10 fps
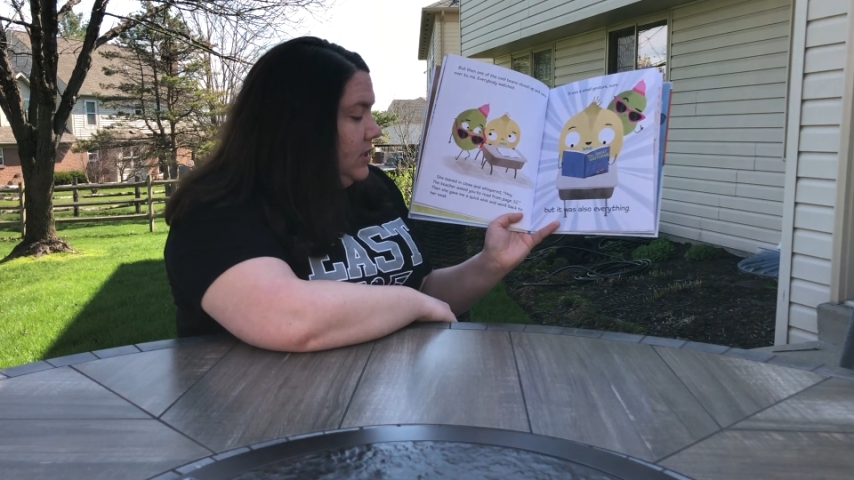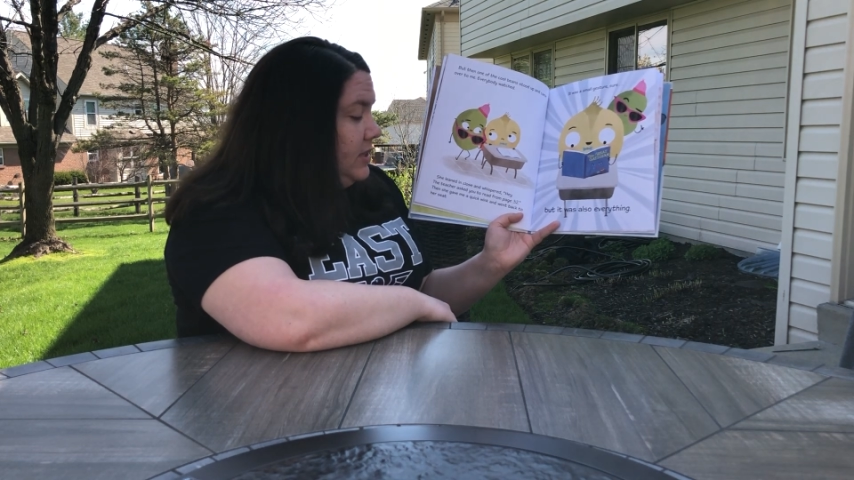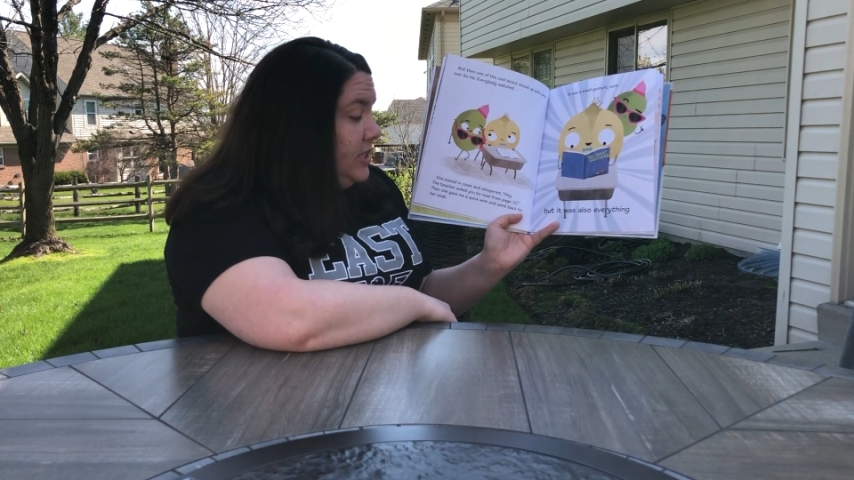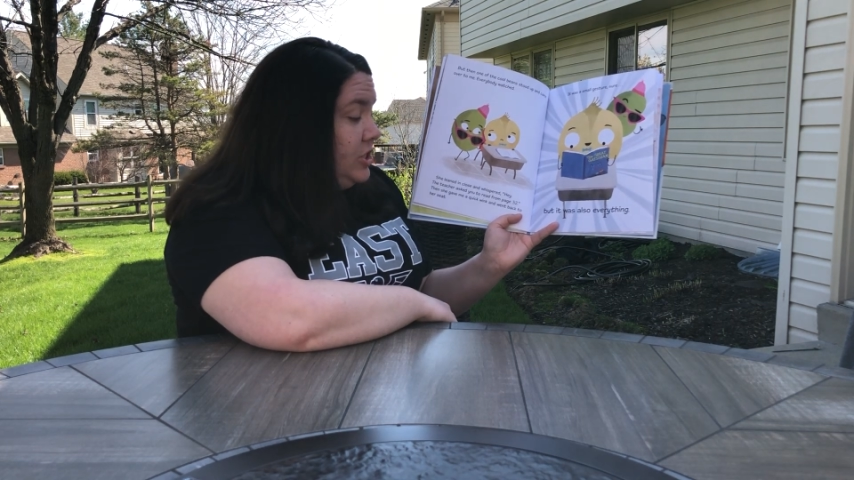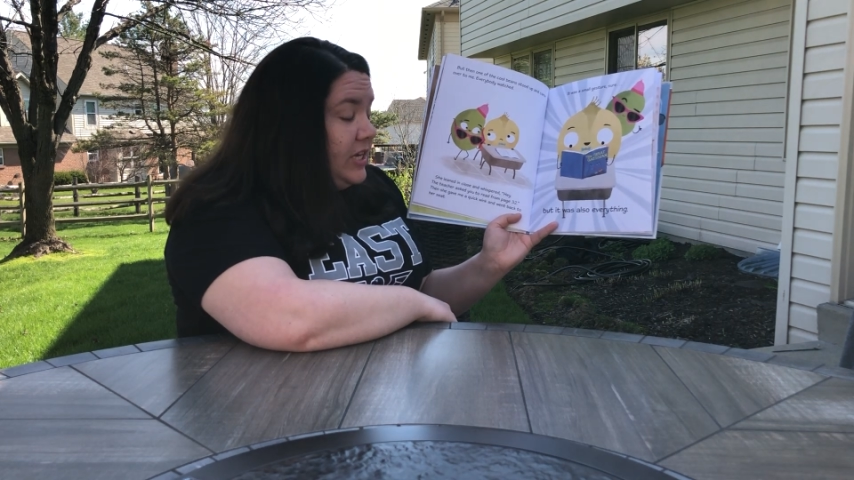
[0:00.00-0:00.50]

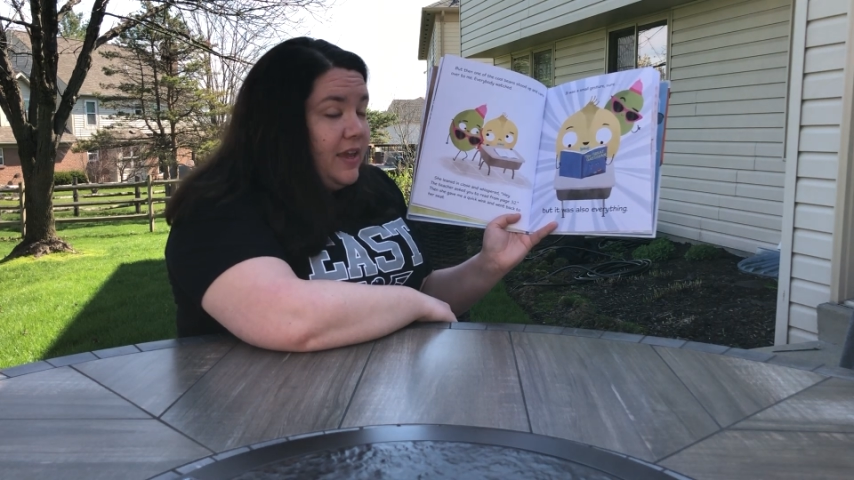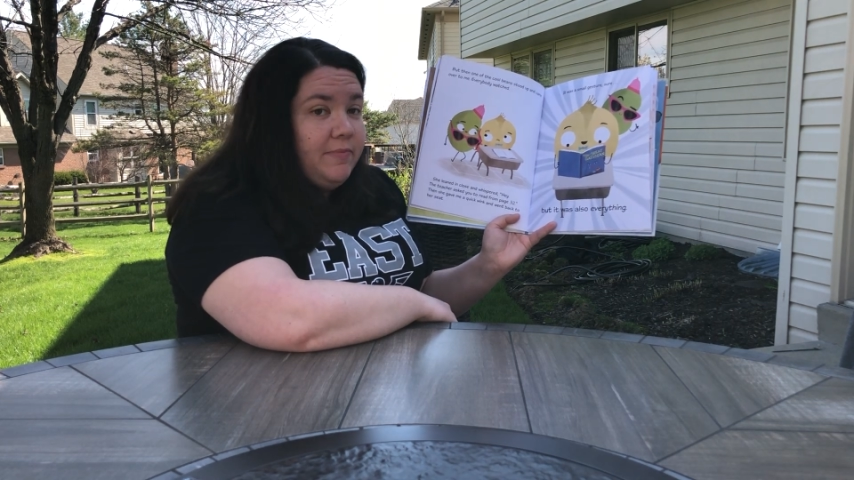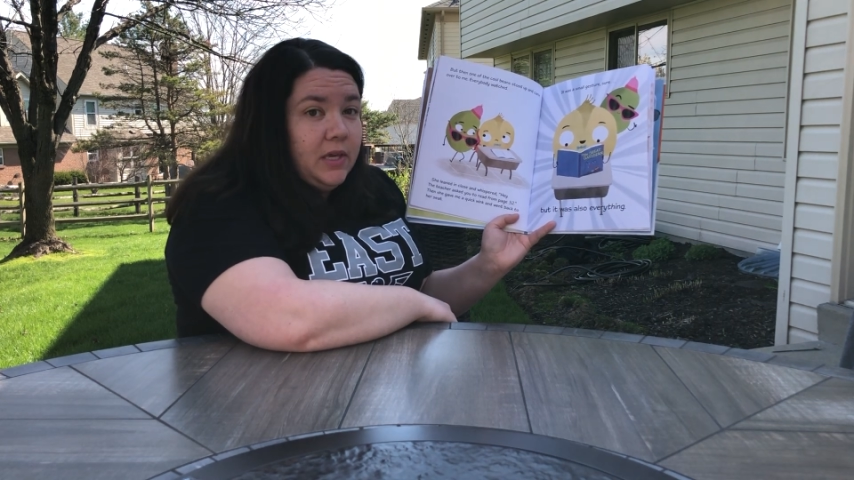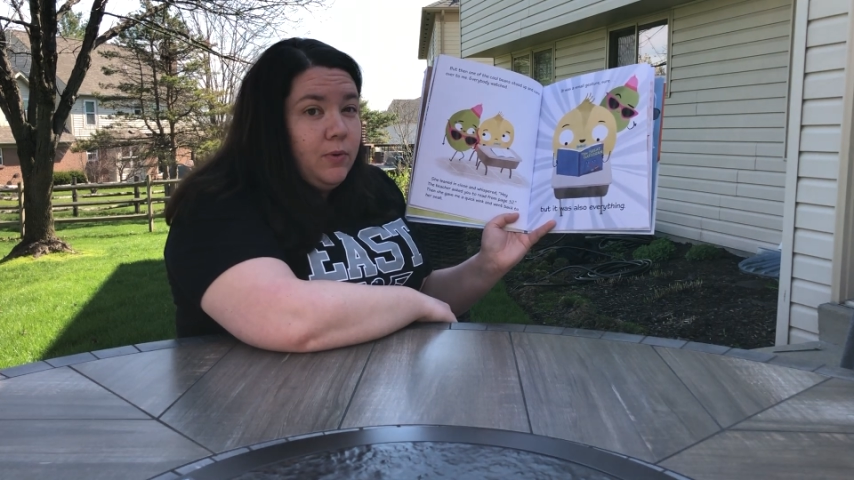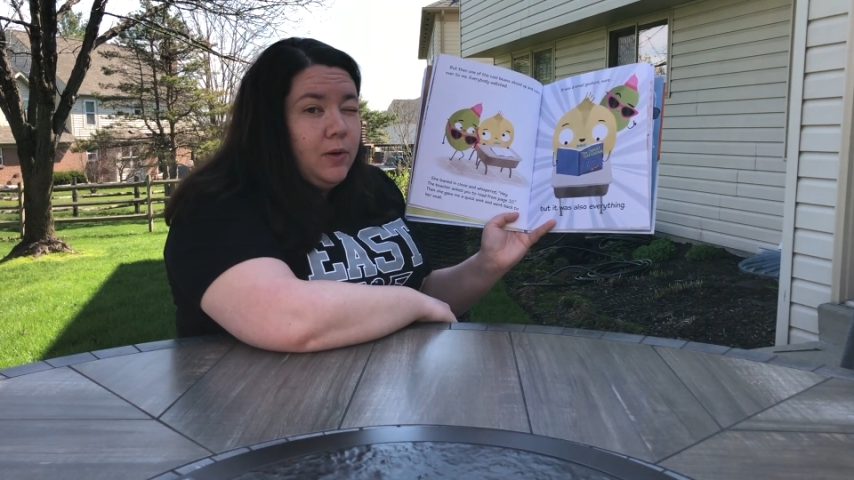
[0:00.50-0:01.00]
And then she gave
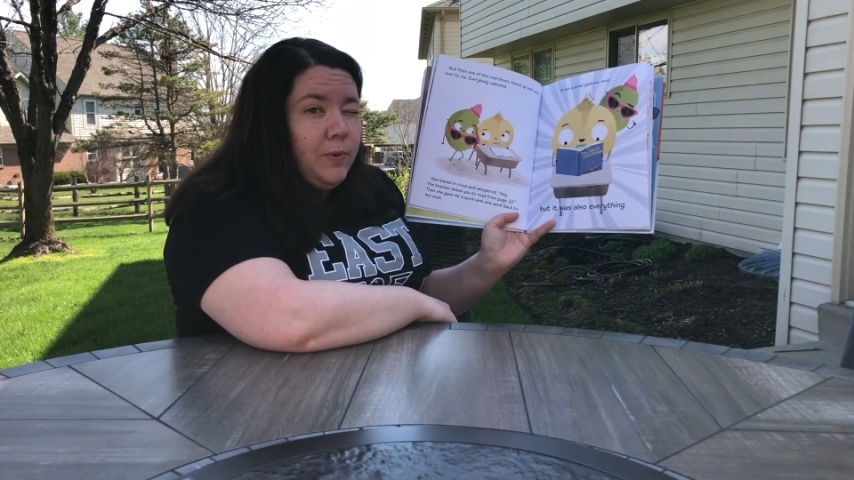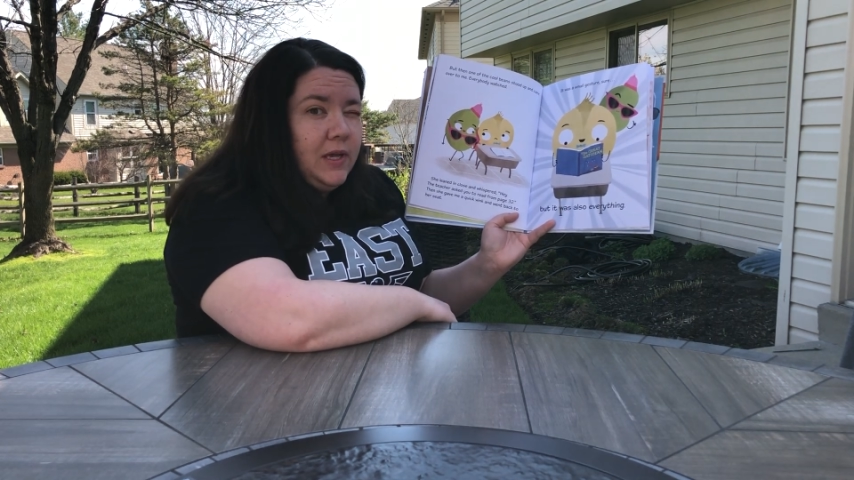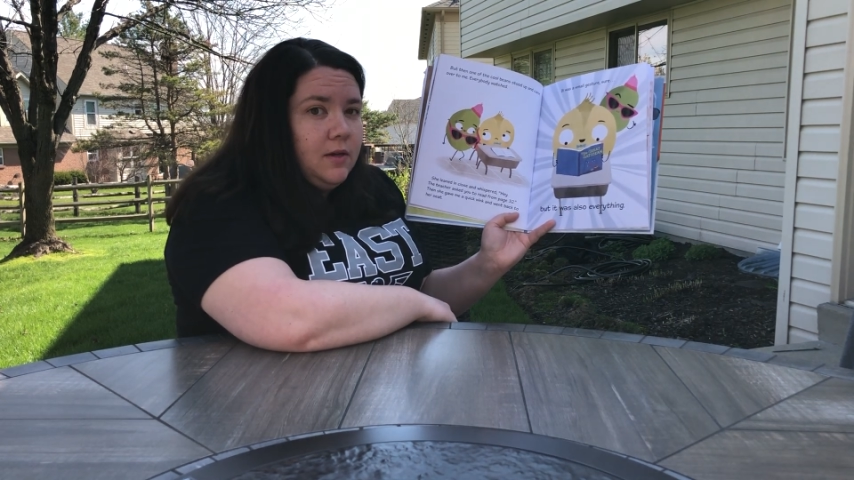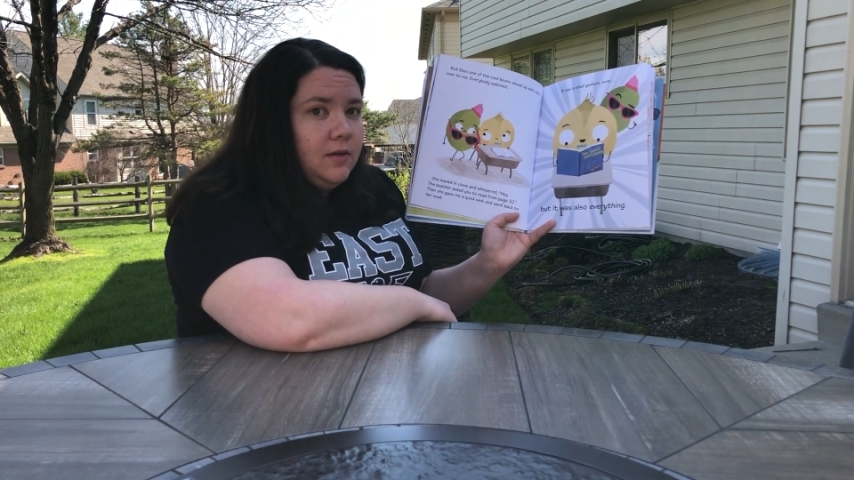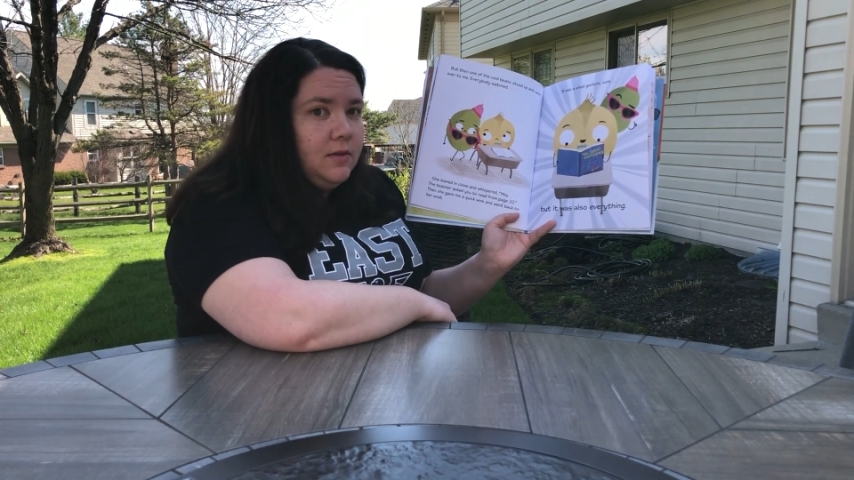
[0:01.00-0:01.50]
me a quick
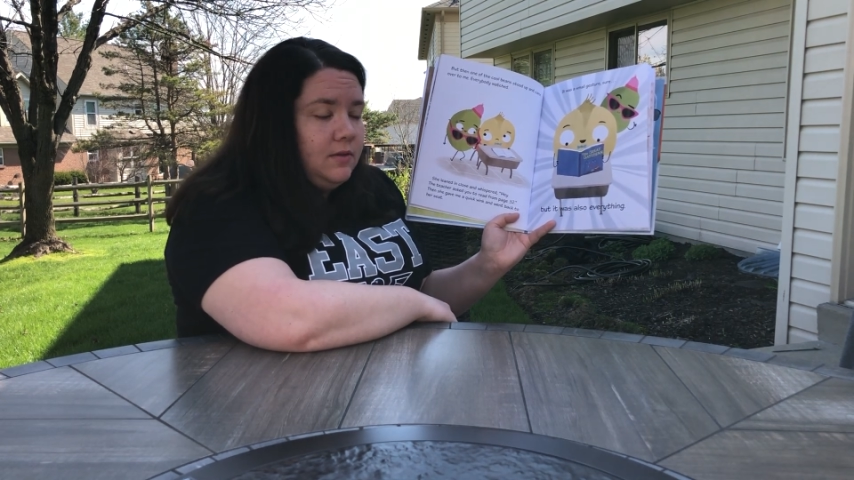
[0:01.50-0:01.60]
wink